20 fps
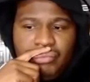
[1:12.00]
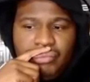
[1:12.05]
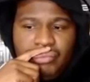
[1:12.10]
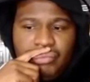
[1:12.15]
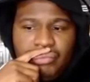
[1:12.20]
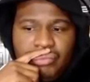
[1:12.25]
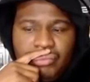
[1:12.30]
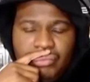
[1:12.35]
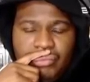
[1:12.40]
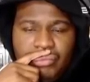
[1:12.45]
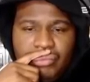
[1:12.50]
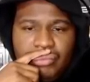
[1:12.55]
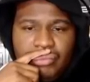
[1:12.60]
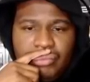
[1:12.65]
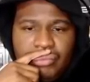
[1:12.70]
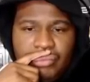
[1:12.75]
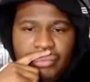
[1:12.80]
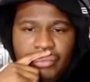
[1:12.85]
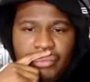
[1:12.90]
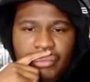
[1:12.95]

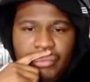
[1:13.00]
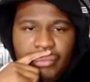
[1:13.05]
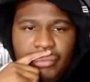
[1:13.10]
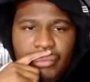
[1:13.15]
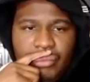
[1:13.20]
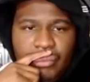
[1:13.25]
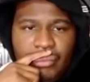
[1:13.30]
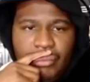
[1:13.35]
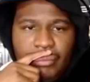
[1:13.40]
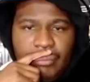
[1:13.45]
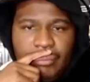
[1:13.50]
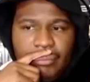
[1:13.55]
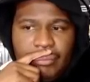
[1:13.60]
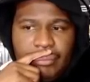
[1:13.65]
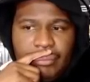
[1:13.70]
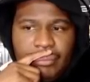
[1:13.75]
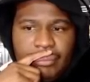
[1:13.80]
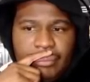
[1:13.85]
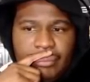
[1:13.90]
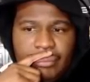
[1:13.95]

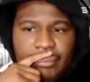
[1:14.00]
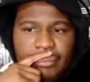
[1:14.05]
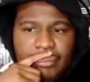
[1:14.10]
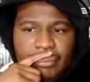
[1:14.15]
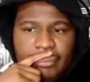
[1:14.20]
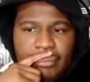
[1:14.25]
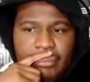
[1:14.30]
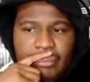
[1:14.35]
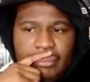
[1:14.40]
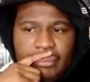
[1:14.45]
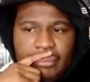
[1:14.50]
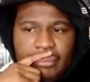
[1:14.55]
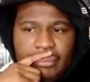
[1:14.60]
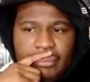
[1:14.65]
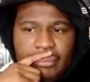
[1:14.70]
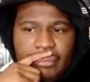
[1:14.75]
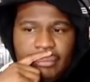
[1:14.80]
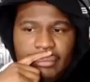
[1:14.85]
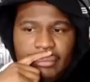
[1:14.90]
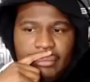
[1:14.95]

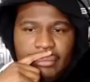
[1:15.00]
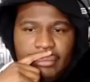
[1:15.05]
The person shown says nothing.